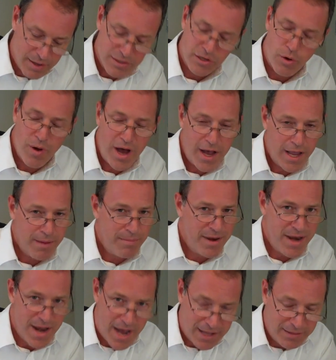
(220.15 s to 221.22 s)
So I
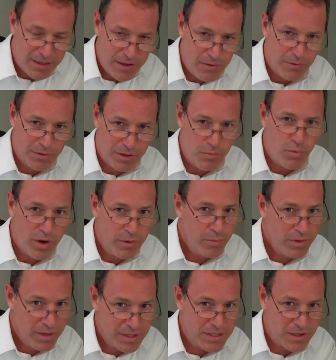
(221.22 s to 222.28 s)
am not the only one
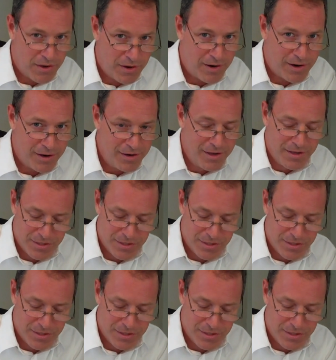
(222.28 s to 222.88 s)
with this car,